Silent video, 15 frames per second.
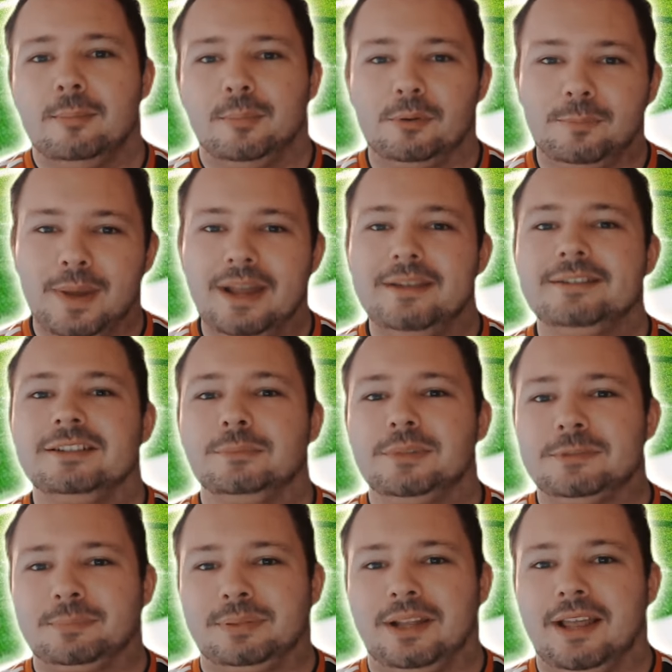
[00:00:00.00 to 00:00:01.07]
Bupenza
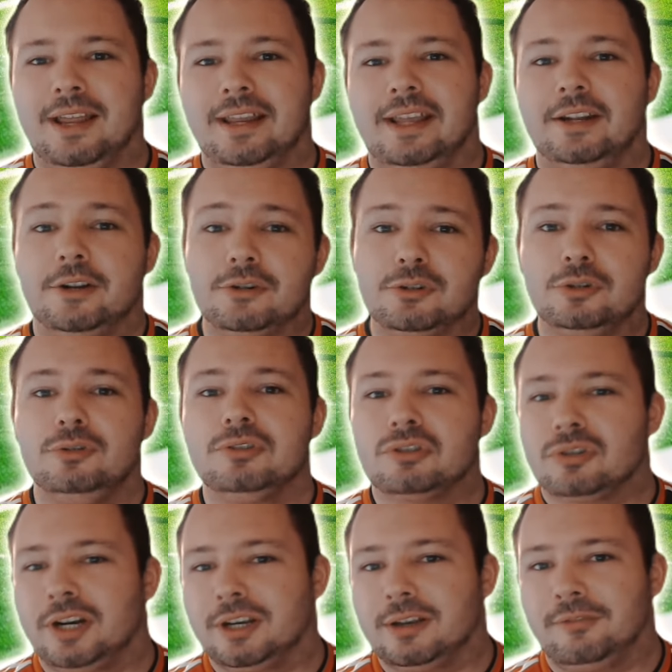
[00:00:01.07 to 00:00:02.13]
was playing in a
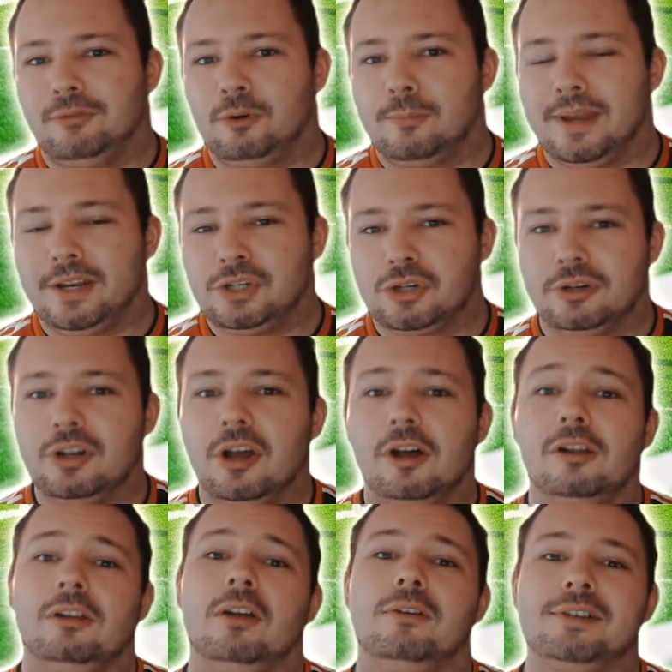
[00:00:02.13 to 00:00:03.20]
two-striker formation
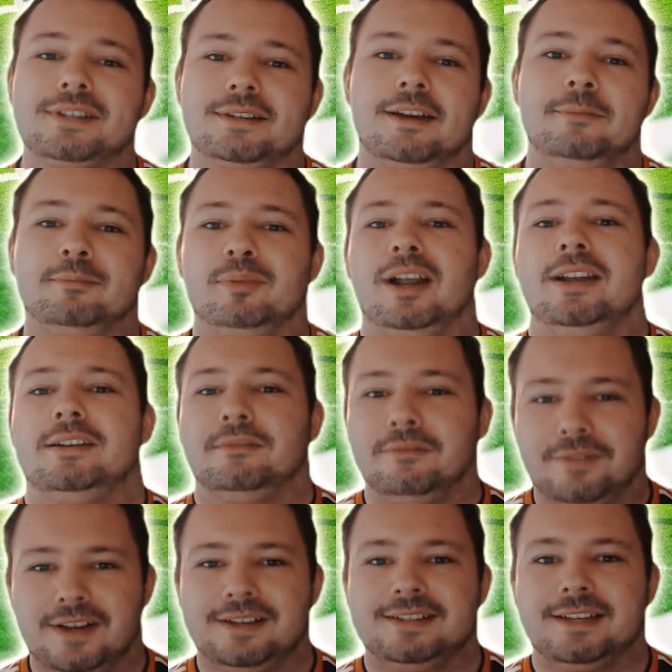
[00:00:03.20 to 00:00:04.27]
alongside Brandon
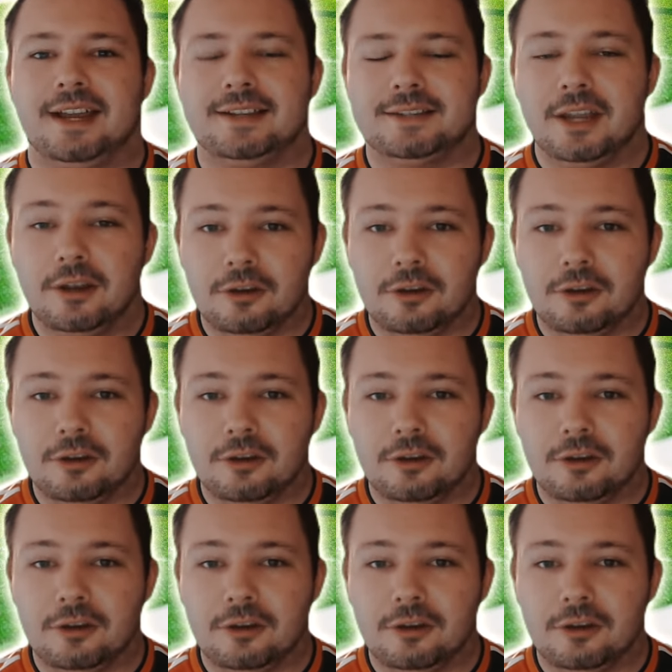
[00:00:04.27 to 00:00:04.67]
Vazquez,